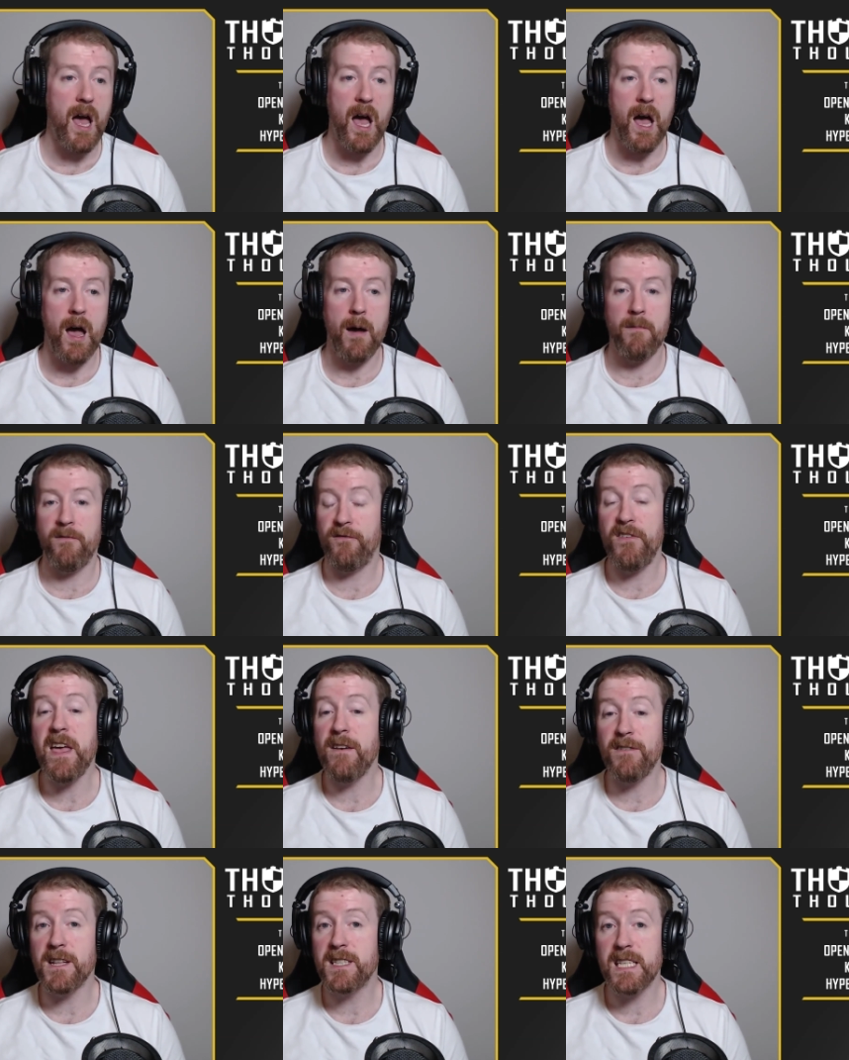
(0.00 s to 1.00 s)
uh,
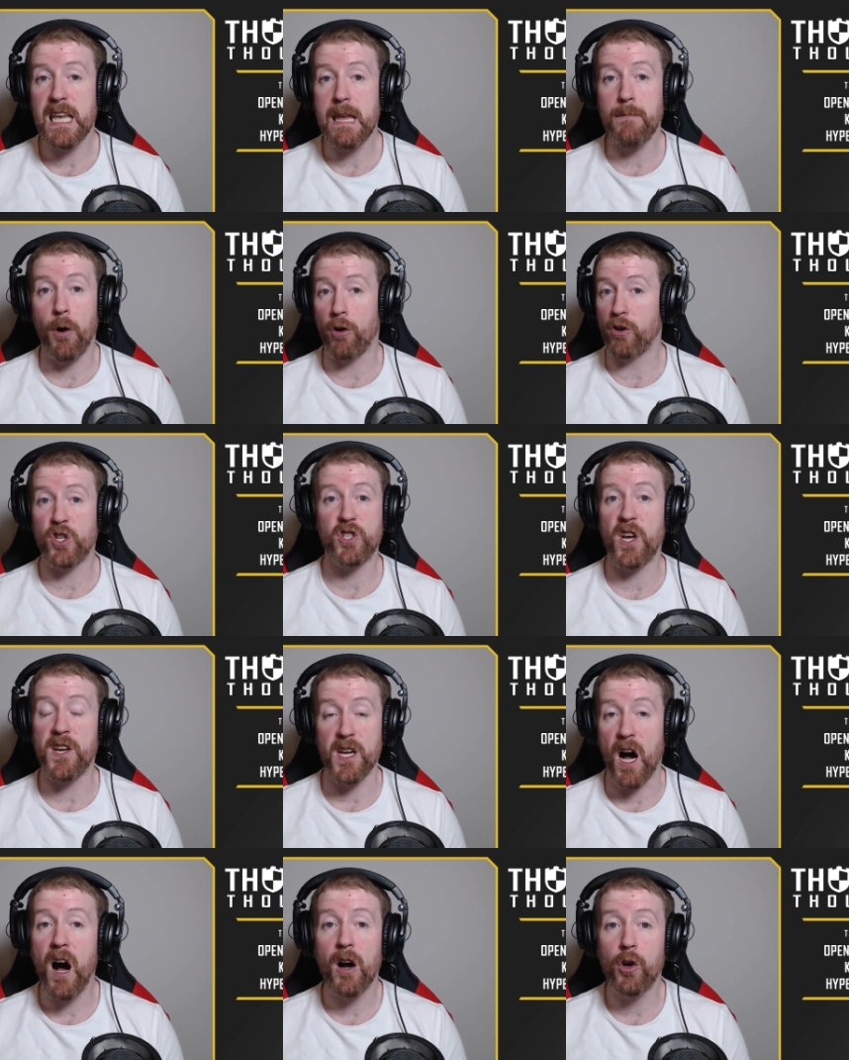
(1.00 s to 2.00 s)
favoured team or just a
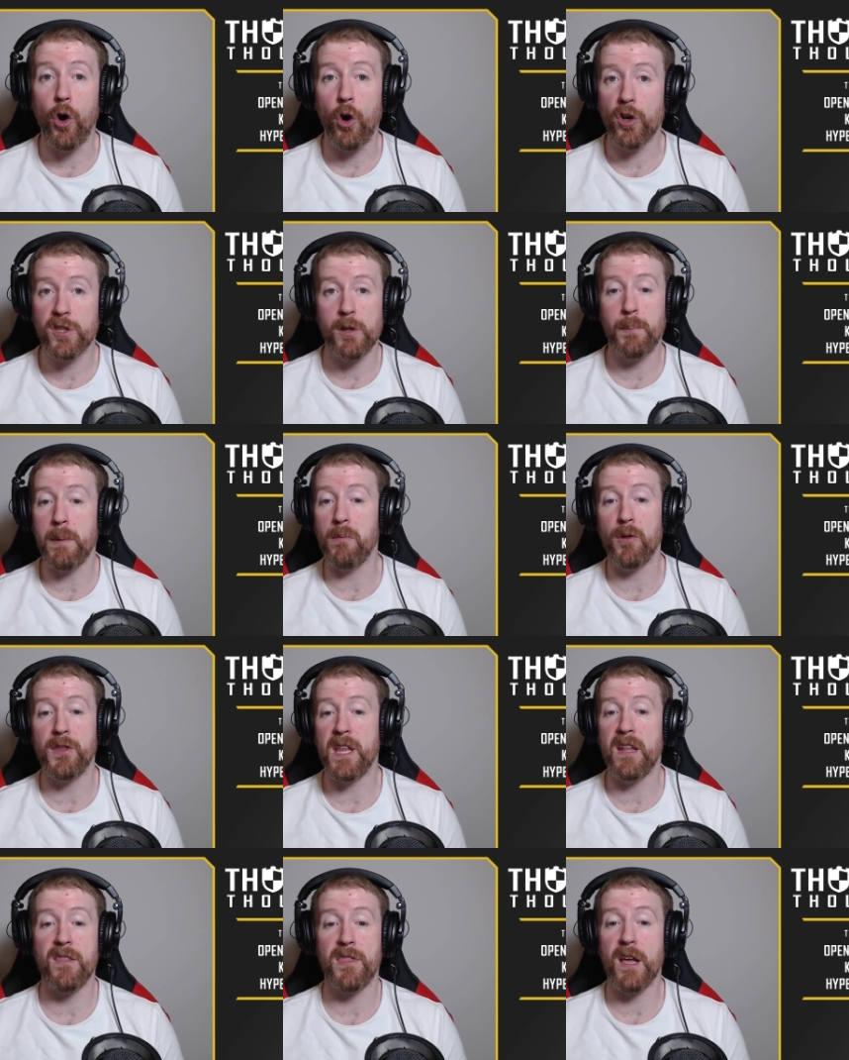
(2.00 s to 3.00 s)
dark horse who people
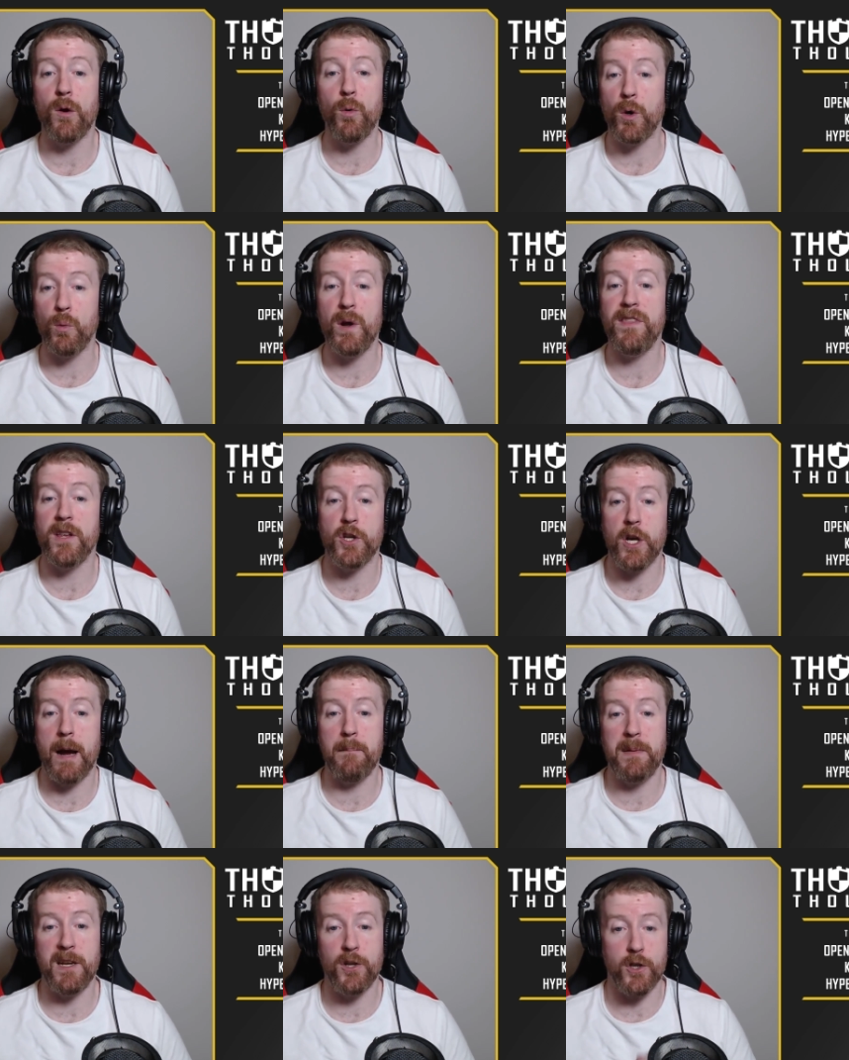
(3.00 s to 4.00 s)
didn't think would win the
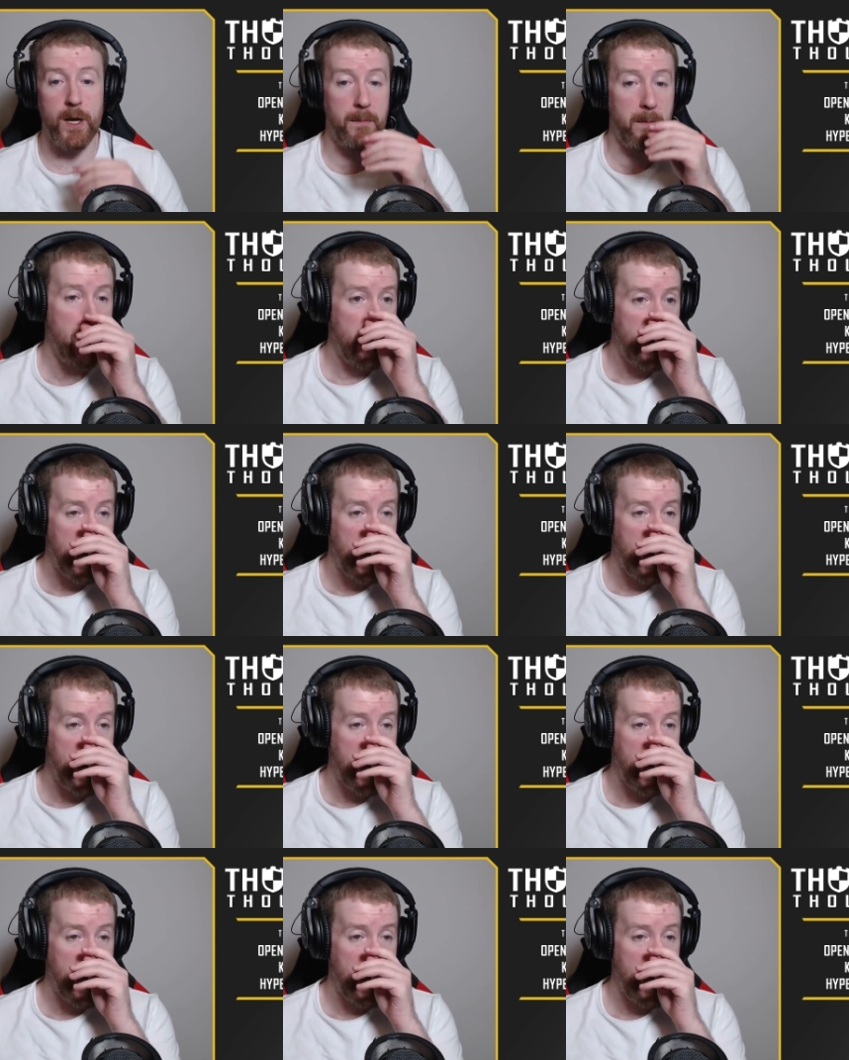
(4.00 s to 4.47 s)
championship.